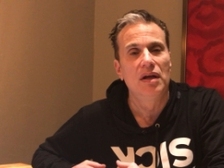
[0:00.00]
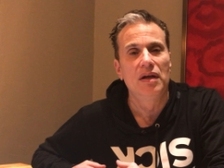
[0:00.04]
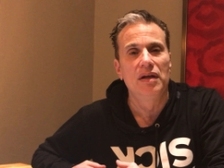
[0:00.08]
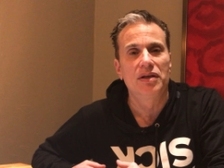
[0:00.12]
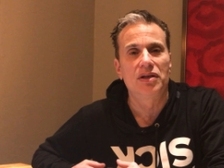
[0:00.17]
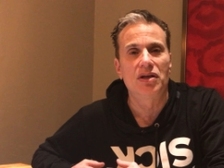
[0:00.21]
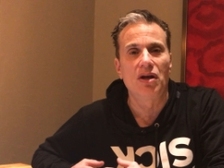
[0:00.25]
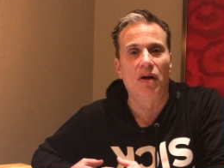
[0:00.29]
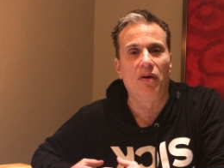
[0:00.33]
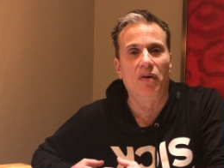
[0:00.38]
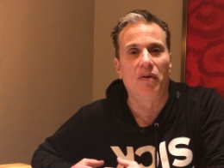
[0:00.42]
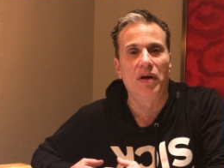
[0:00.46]

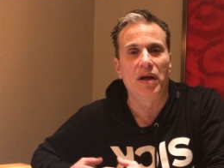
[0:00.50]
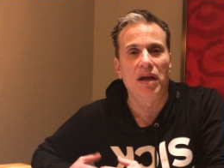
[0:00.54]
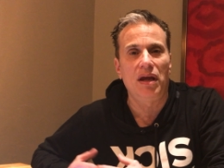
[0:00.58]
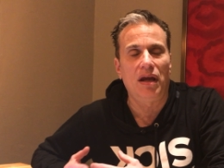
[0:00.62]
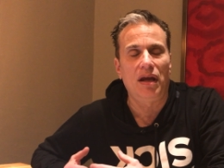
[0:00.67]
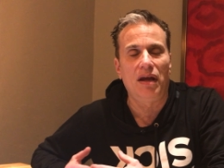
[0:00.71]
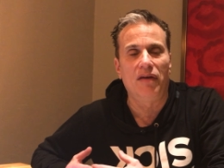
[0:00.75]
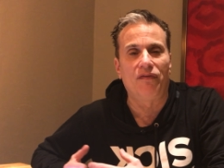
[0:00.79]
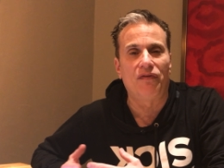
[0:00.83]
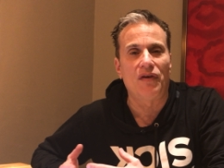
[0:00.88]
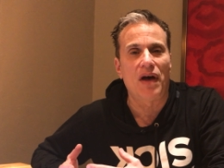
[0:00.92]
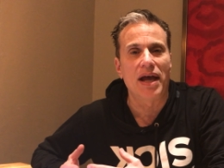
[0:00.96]
So
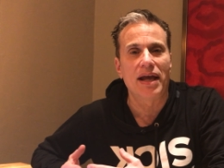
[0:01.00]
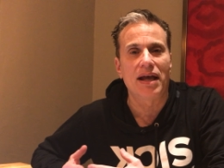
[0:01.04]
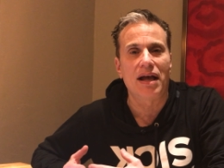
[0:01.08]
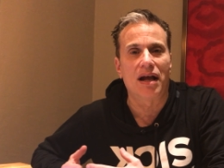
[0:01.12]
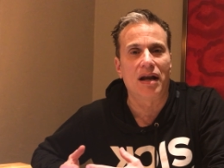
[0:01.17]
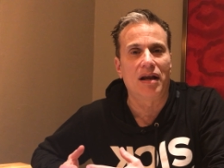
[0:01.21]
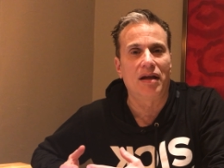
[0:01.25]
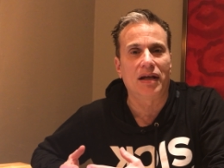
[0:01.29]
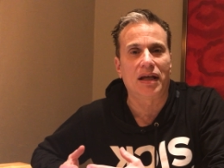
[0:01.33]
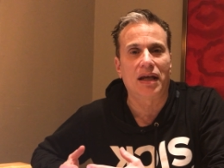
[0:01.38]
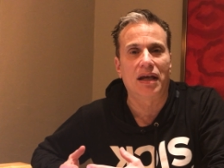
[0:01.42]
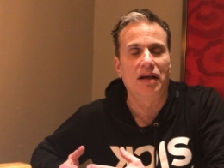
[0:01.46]
if I
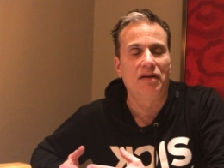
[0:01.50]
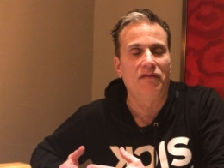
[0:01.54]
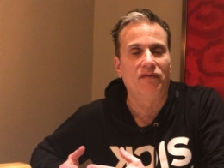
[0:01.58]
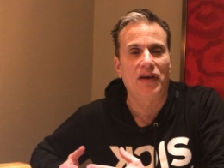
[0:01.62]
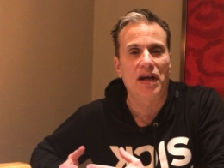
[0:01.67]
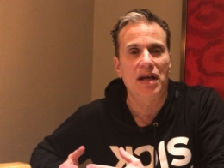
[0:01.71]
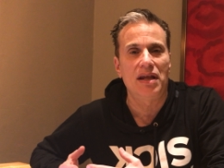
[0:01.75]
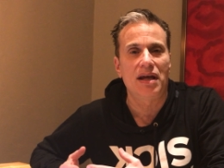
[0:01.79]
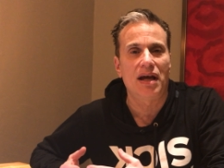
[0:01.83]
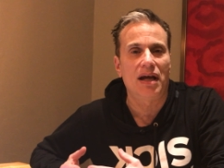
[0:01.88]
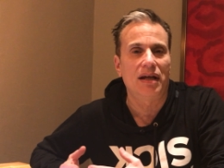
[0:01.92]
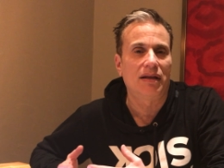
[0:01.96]
gotta
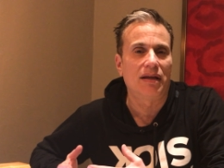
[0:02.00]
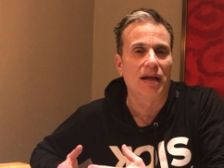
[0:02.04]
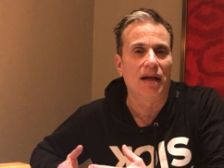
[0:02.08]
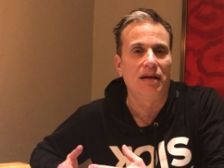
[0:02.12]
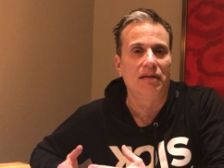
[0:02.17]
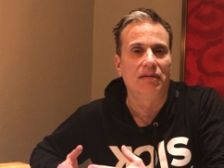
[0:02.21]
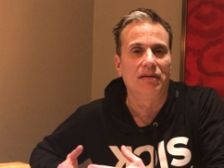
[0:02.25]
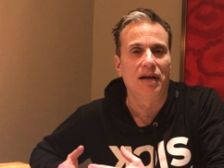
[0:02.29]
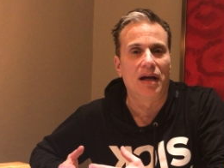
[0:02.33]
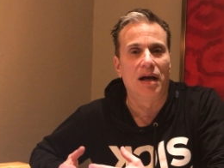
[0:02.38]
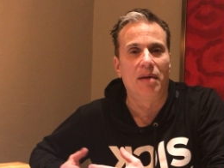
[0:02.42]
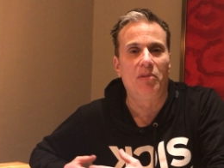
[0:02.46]
convey that,
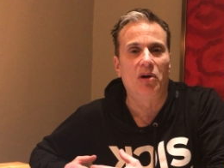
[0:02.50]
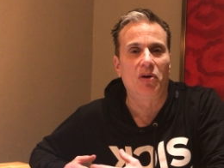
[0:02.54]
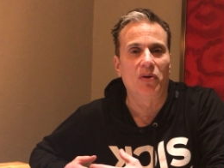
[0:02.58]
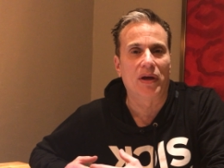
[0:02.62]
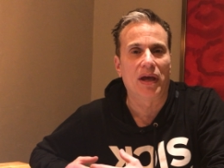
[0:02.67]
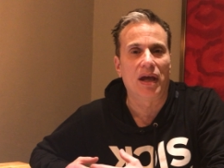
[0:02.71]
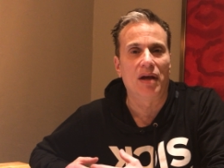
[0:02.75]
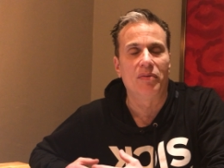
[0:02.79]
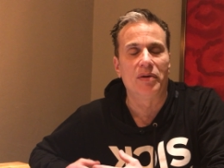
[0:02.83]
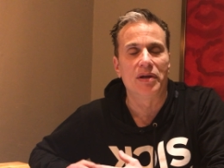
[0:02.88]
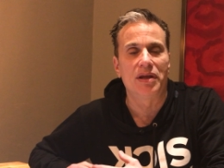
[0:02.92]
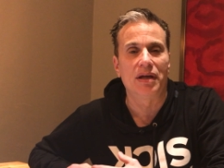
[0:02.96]
then I'm
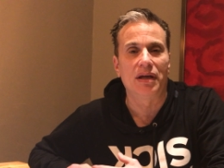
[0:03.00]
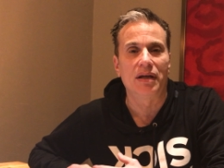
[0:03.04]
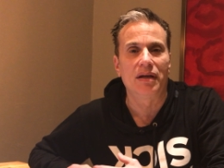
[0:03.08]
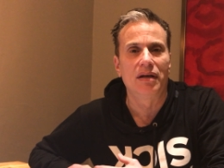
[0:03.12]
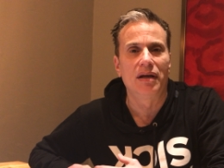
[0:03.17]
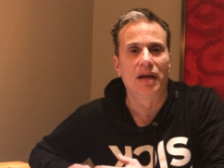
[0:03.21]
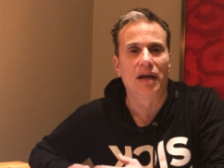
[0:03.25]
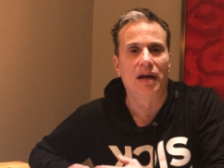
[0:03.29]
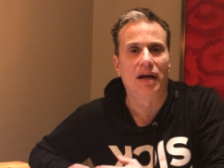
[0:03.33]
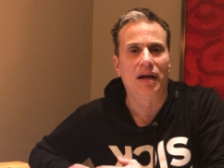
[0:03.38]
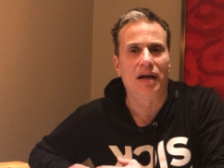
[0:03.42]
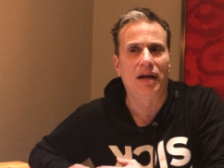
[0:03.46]
okay with it.
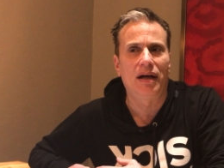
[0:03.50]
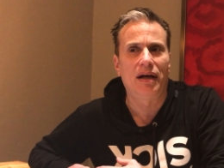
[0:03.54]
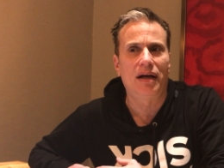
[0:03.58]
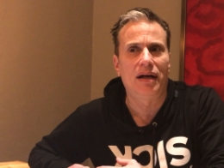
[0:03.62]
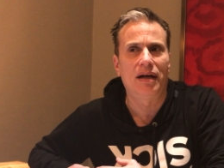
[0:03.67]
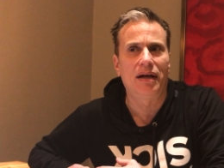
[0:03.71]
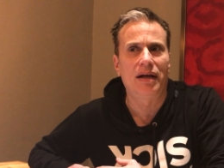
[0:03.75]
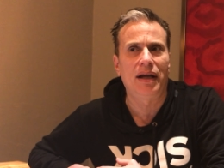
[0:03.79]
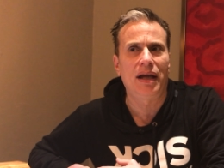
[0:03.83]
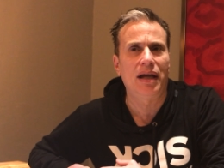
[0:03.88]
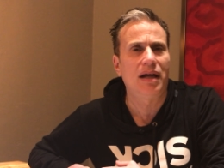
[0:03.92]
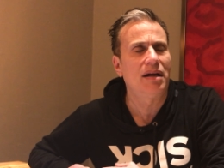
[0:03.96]

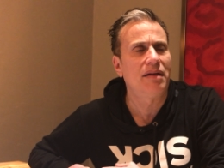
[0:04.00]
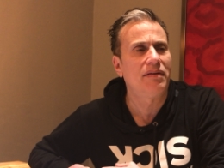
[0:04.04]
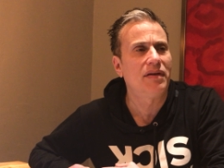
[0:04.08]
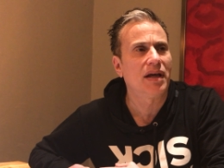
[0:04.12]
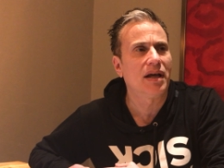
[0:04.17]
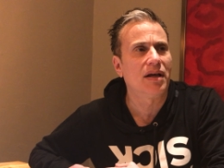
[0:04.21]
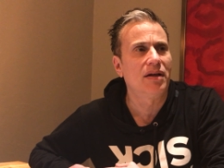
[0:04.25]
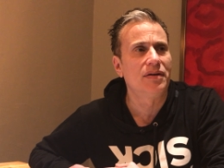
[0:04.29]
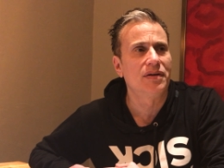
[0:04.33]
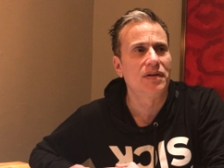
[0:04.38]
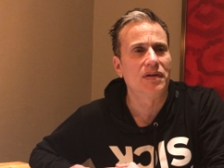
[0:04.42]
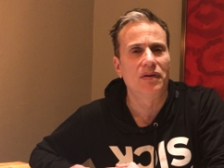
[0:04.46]
Uh,
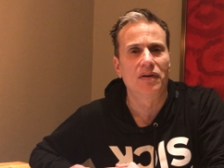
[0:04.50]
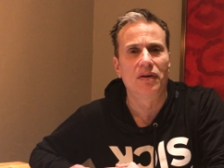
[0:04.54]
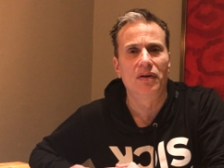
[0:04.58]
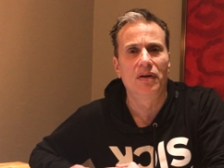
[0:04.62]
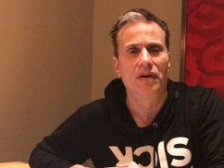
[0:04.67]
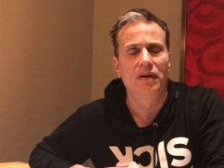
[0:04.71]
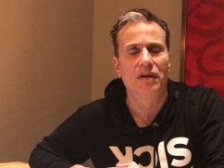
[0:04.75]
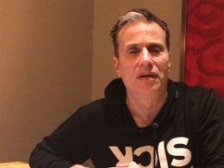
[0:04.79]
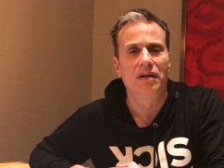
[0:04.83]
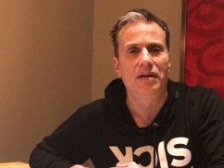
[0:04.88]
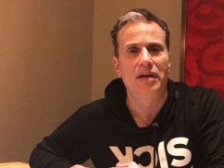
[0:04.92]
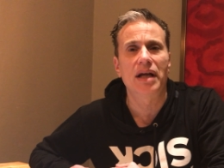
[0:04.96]
anything else?
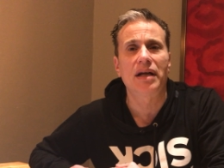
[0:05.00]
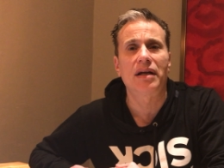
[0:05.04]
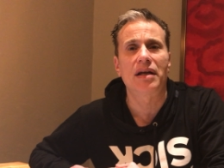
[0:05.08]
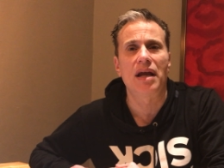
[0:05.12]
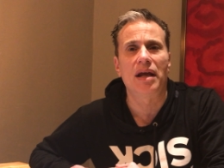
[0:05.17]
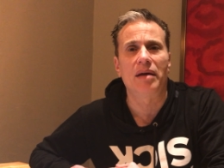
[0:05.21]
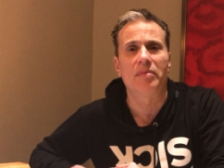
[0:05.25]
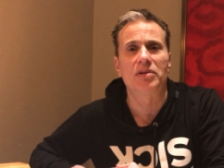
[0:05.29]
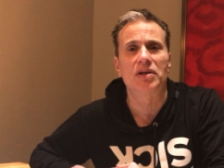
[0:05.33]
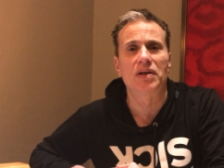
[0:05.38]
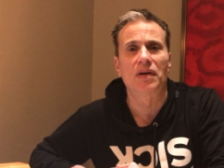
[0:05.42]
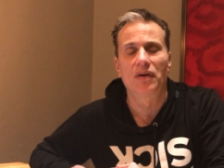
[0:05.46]

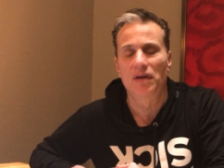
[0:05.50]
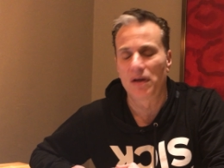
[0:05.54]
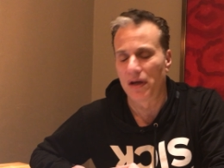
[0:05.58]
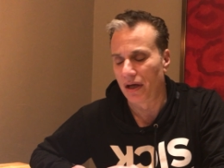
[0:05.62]
Nicknames.